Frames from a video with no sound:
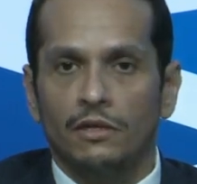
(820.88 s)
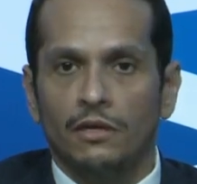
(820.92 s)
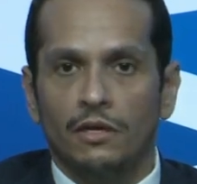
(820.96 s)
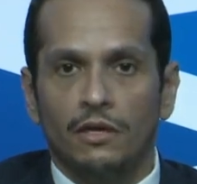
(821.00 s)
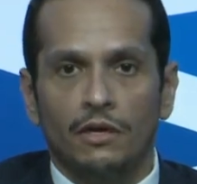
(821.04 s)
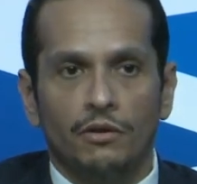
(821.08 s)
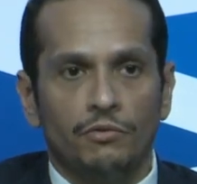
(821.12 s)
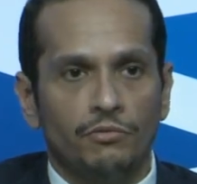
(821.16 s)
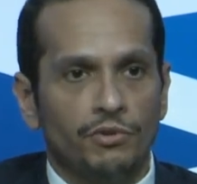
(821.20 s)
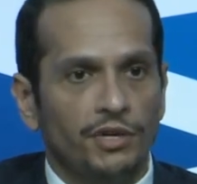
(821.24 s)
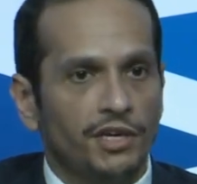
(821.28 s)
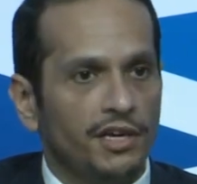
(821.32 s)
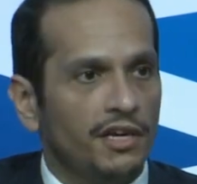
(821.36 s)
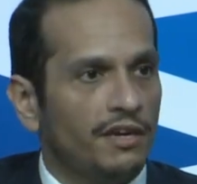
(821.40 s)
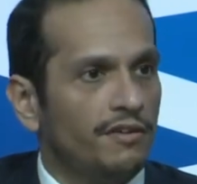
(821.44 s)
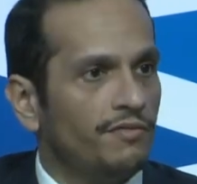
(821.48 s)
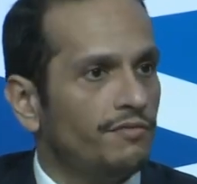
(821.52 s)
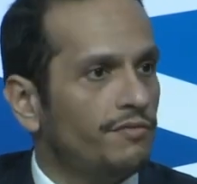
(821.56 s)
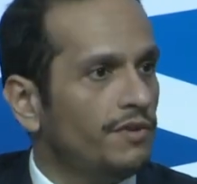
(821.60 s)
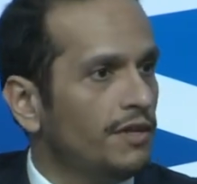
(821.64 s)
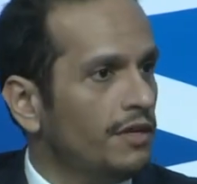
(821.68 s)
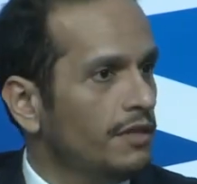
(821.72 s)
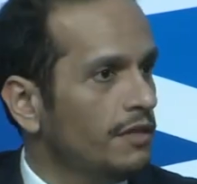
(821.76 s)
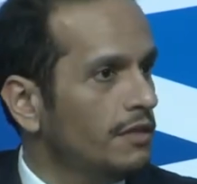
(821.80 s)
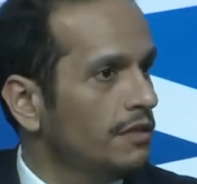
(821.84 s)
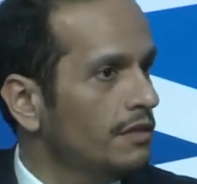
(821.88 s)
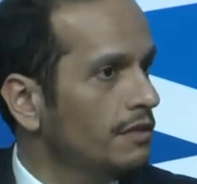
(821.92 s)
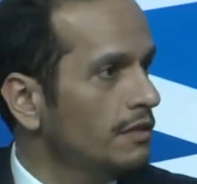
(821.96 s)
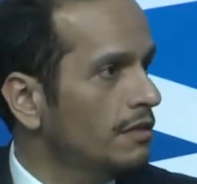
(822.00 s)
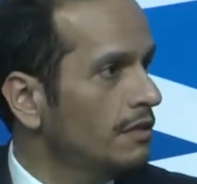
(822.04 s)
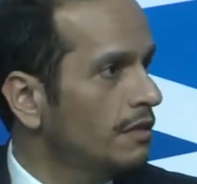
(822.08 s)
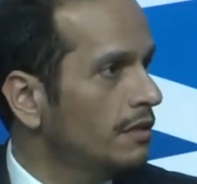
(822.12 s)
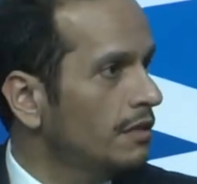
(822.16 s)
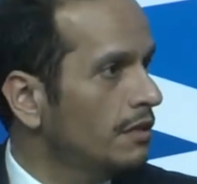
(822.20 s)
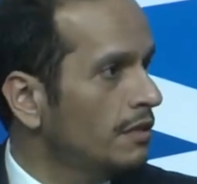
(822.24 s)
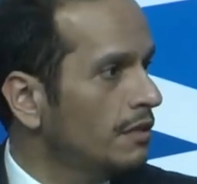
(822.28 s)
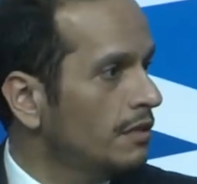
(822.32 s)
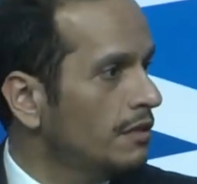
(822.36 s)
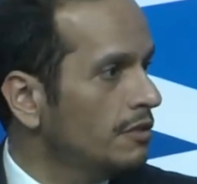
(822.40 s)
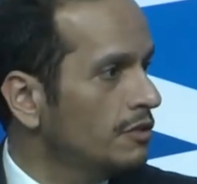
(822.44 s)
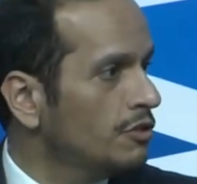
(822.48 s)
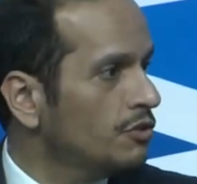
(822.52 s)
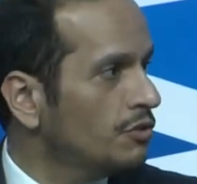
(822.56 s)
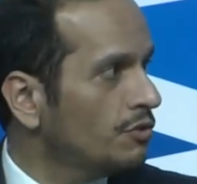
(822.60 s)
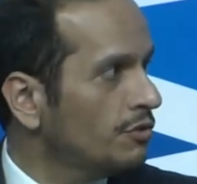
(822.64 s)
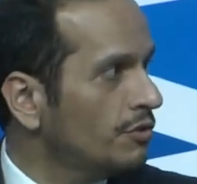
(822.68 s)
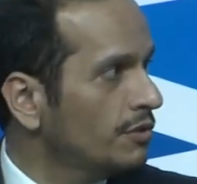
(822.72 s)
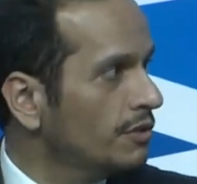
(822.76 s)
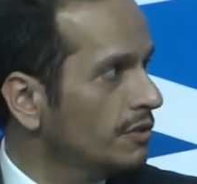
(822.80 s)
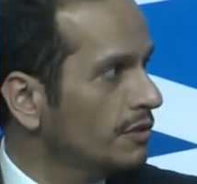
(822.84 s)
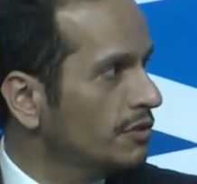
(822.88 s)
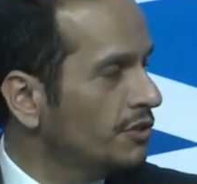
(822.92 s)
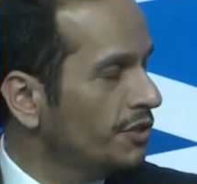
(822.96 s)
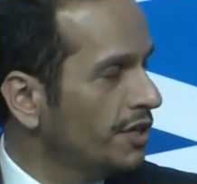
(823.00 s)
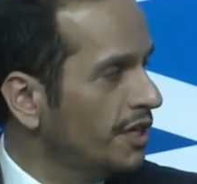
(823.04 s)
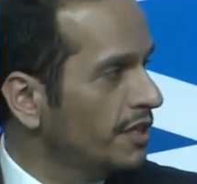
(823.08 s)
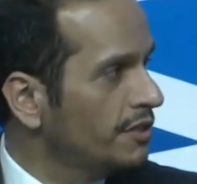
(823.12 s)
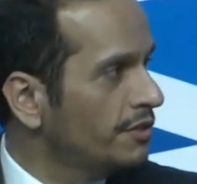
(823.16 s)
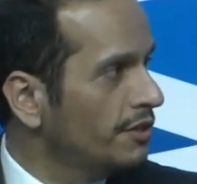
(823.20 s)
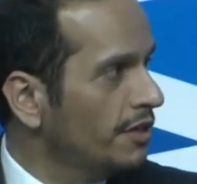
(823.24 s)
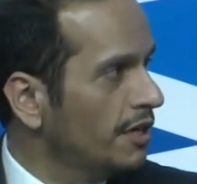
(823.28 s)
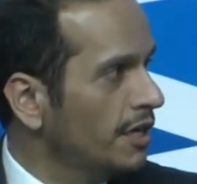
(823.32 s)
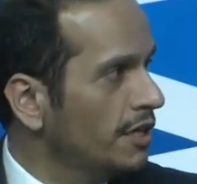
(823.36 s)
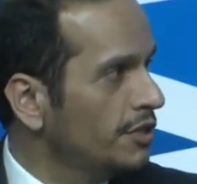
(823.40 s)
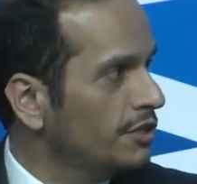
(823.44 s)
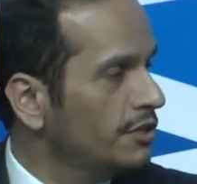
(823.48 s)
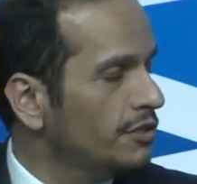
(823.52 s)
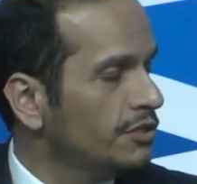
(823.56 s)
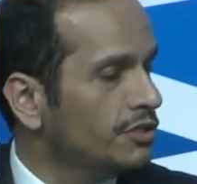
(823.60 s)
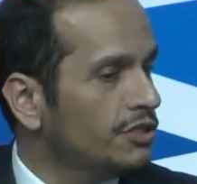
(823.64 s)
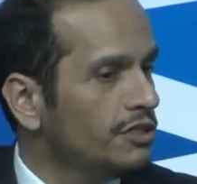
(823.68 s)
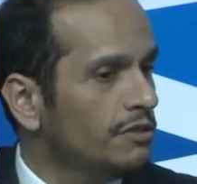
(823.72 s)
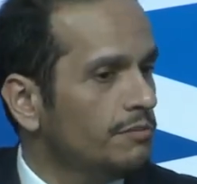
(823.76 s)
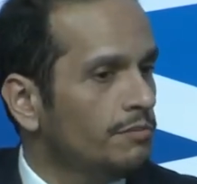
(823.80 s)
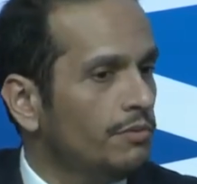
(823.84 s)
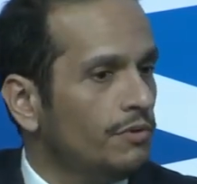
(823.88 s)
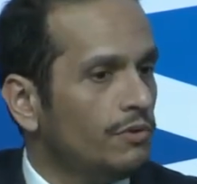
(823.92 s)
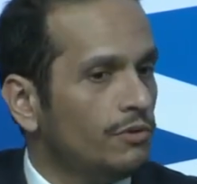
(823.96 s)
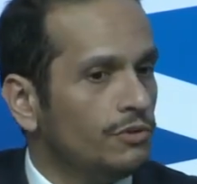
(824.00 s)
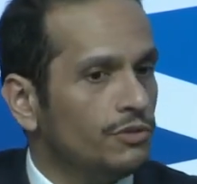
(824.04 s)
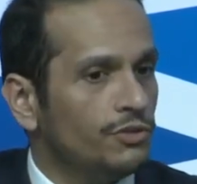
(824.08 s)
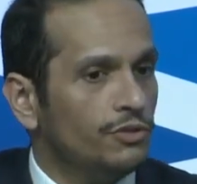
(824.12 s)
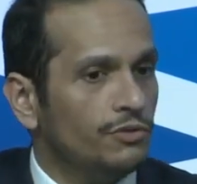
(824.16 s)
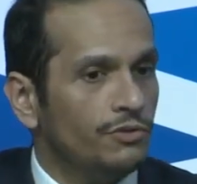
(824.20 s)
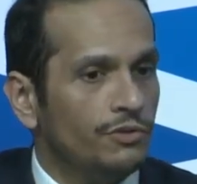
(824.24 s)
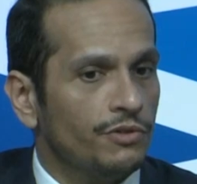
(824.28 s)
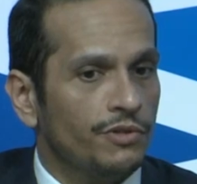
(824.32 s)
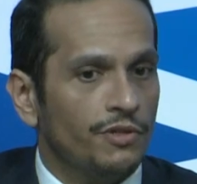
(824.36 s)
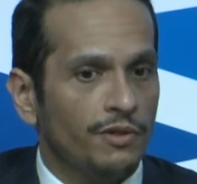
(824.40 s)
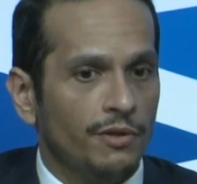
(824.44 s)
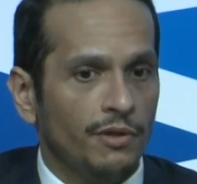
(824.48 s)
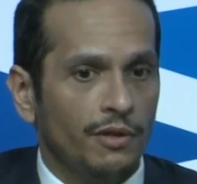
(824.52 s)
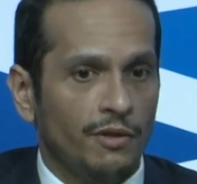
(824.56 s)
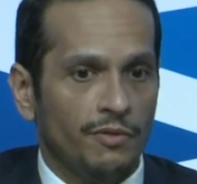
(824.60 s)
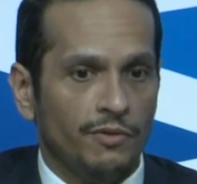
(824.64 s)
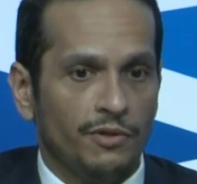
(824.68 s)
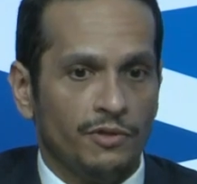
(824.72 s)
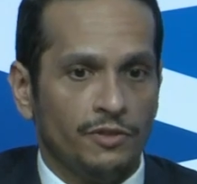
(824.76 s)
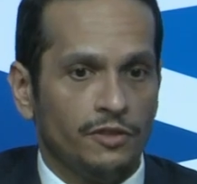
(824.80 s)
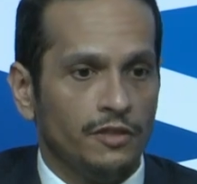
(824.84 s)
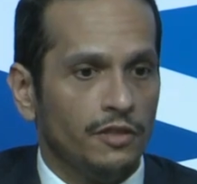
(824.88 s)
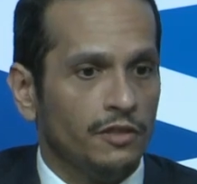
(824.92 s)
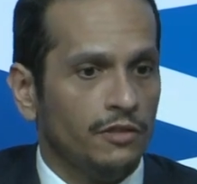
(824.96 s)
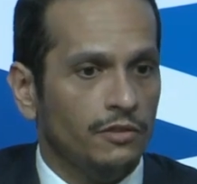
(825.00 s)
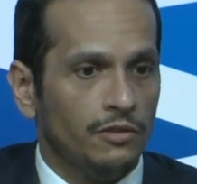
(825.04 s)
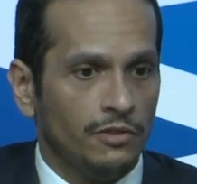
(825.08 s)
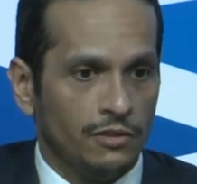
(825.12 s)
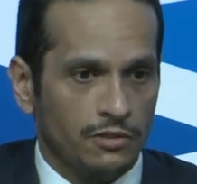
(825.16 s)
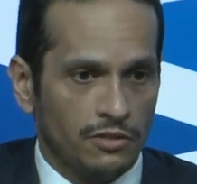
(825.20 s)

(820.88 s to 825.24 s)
We have very strong trade relationship also in the other sectors.